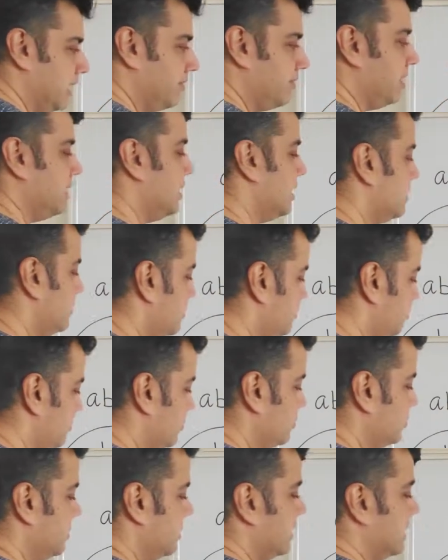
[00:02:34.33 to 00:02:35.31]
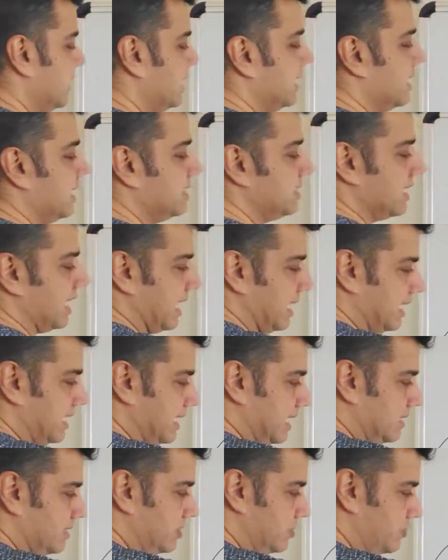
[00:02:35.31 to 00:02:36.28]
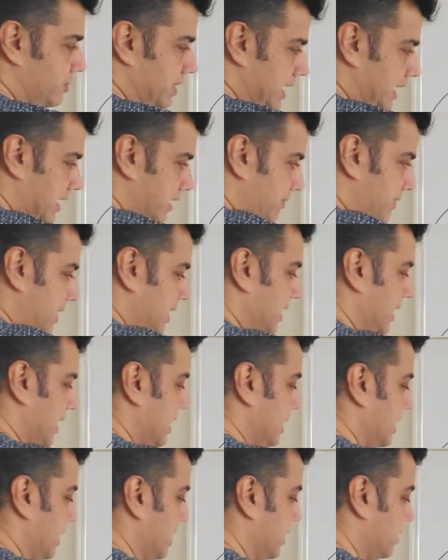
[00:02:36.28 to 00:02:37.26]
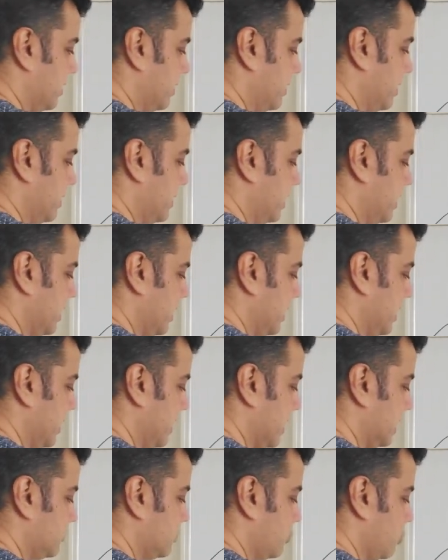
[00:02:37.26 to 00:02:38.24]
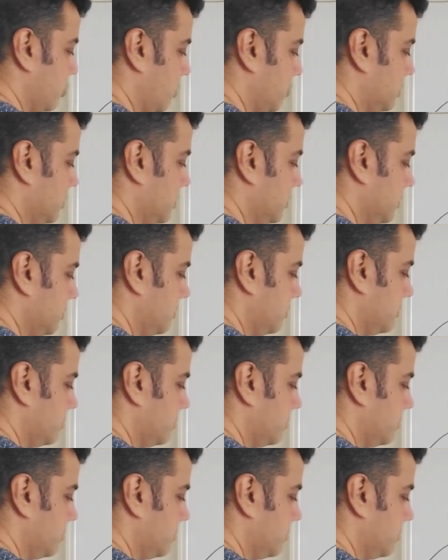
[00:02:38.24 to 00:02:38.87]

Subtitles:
have I done this? Because in that case, I can straight away take 100a as common.